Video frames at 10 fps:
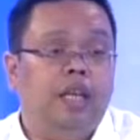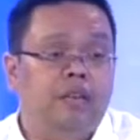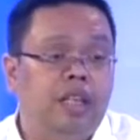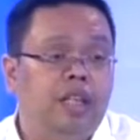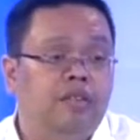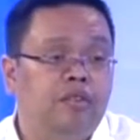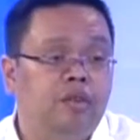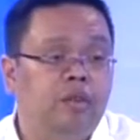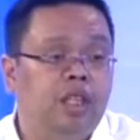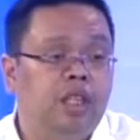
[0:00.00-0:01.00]
I think it's
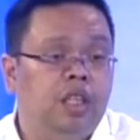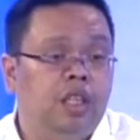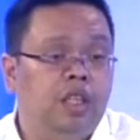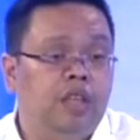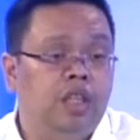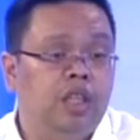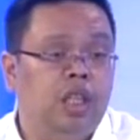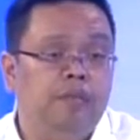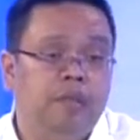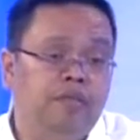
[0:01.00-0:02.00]
doing a great
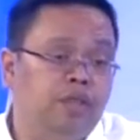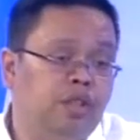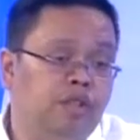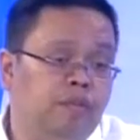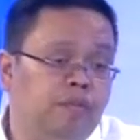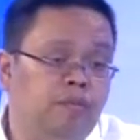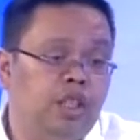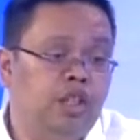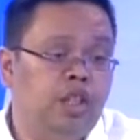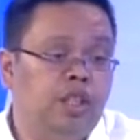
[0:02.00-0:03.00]
job, even just
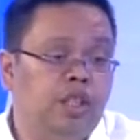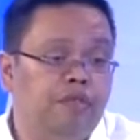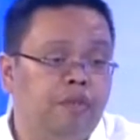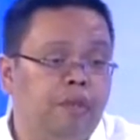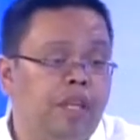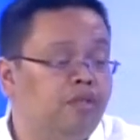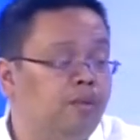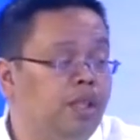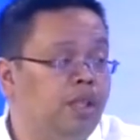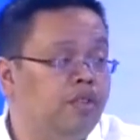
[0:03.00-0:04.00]
by judging from last
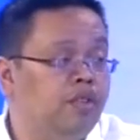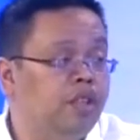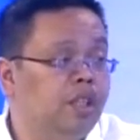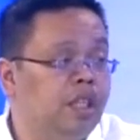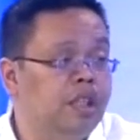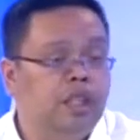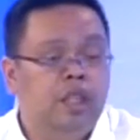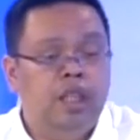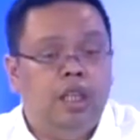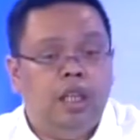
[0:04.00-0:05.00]
weekend's turnout.
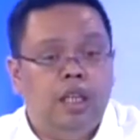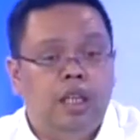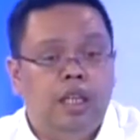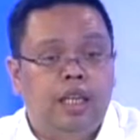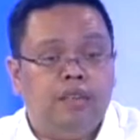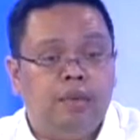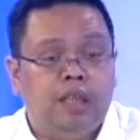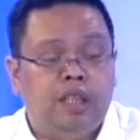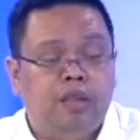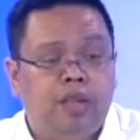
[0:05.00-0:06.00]
Last
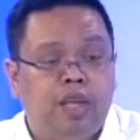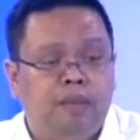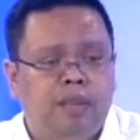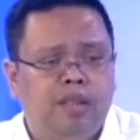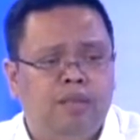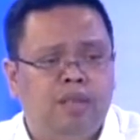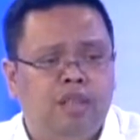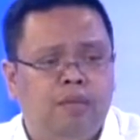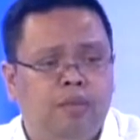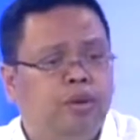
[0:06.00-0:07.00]
weekend we had
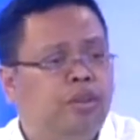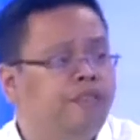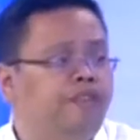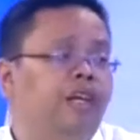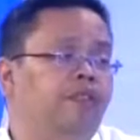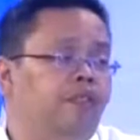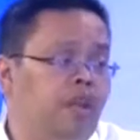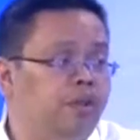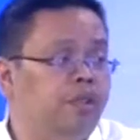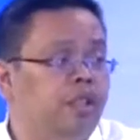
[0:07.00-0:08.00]
about more than
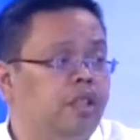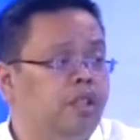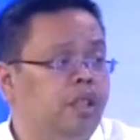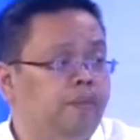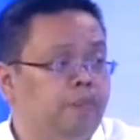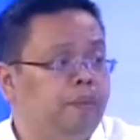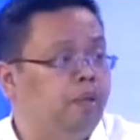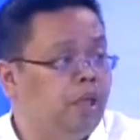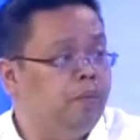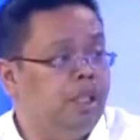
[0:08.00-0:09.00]
5,000
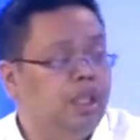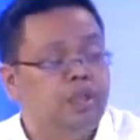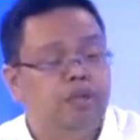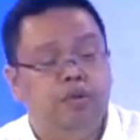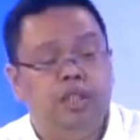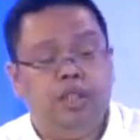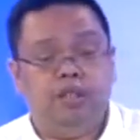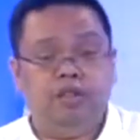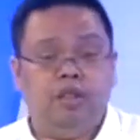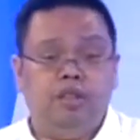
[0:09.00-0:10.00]
people coming in to
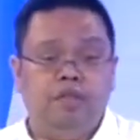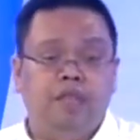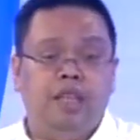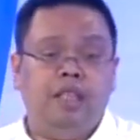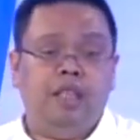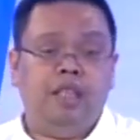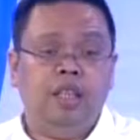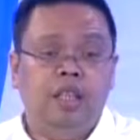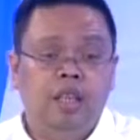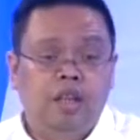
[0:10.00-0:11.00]
register and to validate.
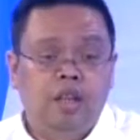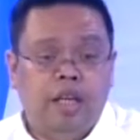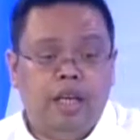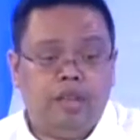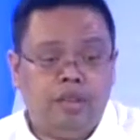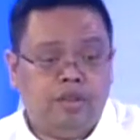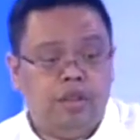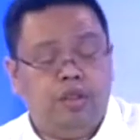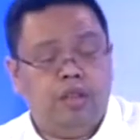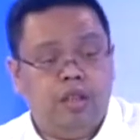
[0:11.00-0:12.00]
And
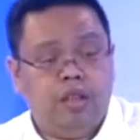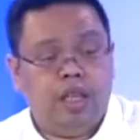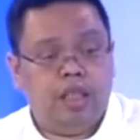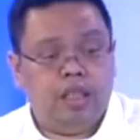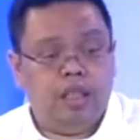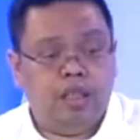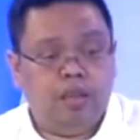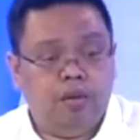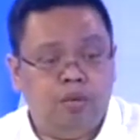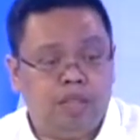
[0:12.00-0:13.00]
considering that
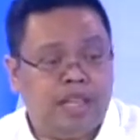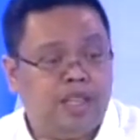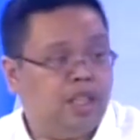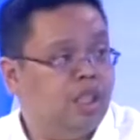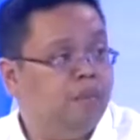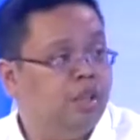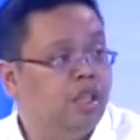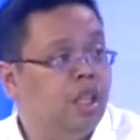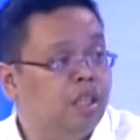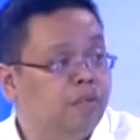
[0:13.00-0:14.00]
we're catching up on
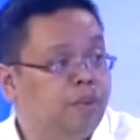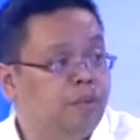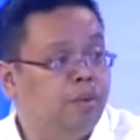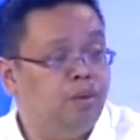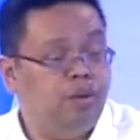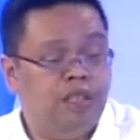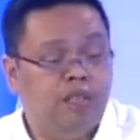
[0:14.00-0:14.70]
a lot of people who need